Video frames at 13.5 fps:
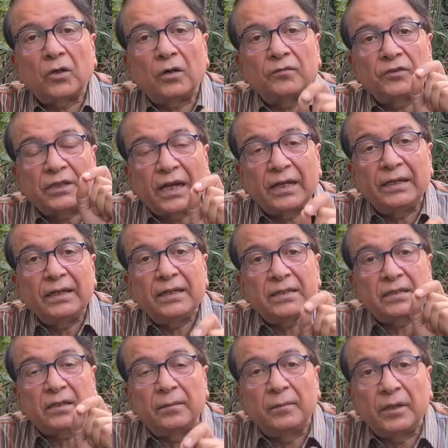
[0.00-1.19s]
of Chinese
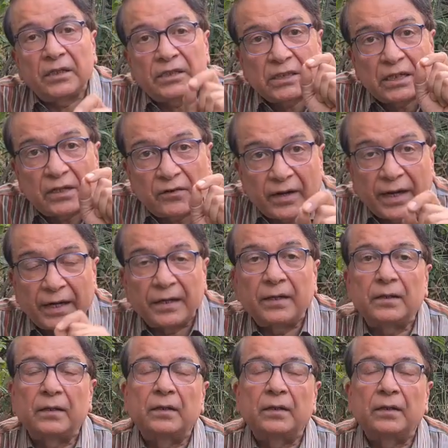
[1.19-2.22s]
commercial trade